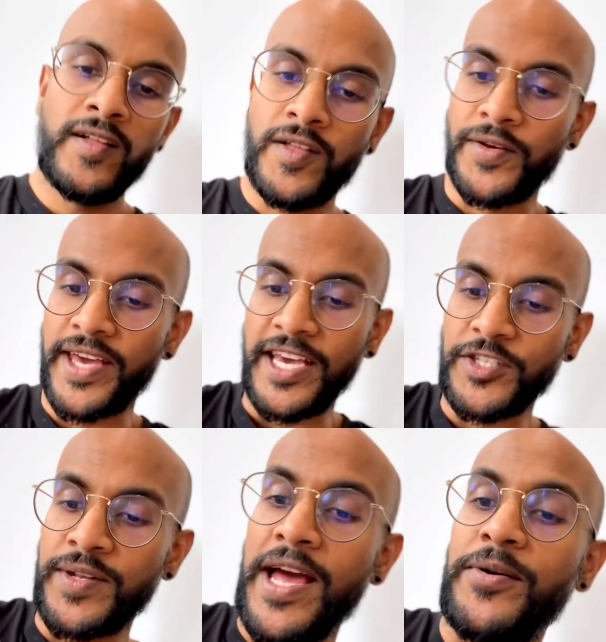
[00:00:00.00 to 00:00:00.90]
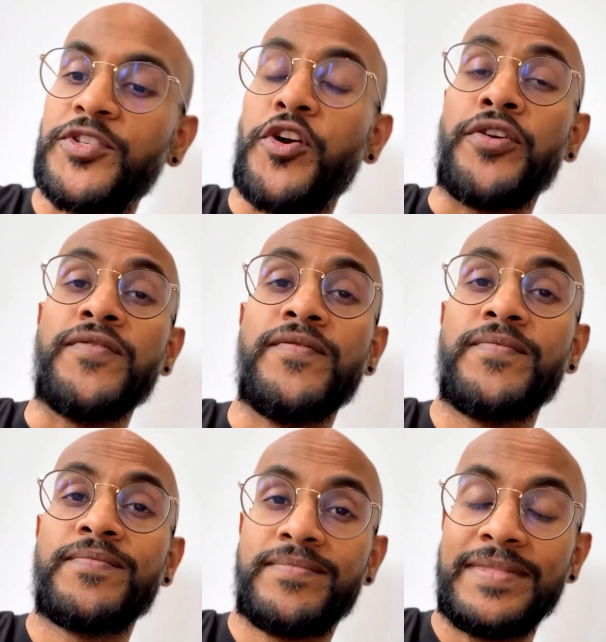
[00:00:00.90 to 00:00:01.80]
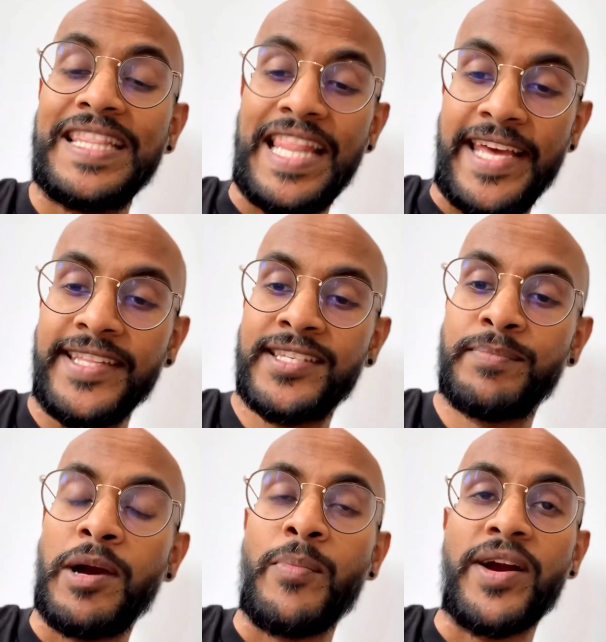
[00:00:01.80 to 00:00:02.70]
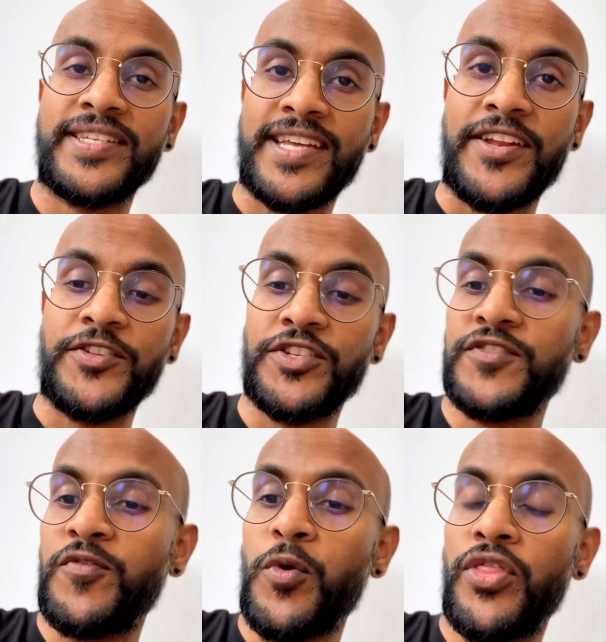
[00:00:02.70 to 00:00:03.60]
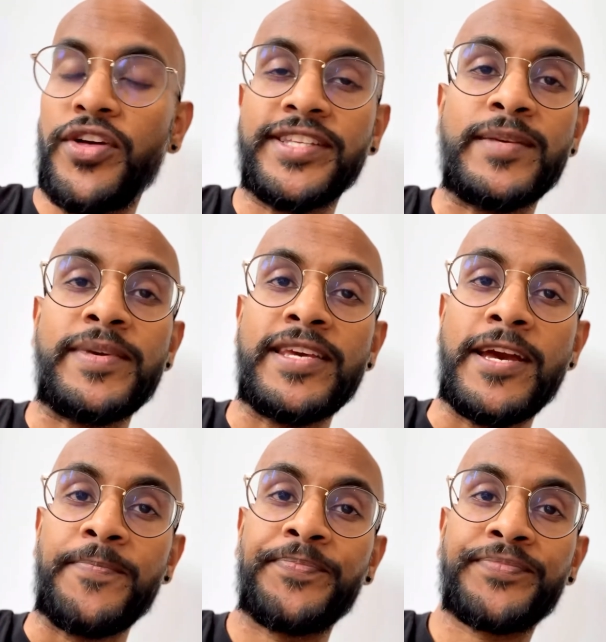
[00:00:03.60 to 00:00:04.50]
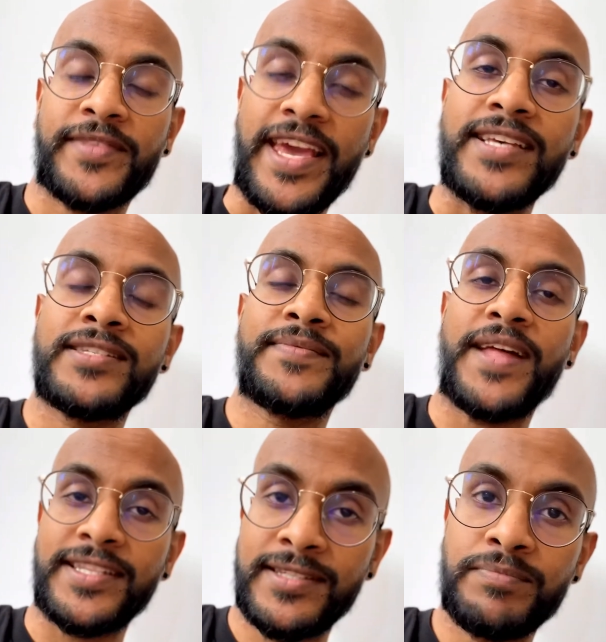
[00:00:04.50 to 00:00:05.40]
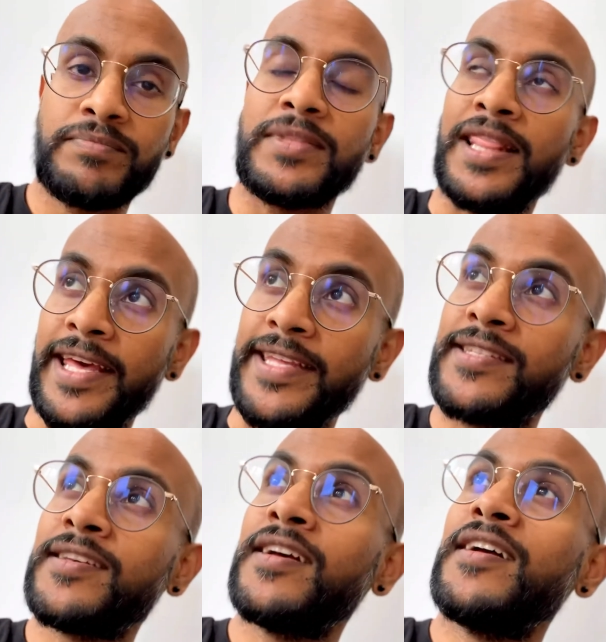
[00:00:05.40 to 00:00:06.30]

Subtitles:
Okay, so now it's gotten late by my standards. It's 4:30 p.m. Yes, that's late.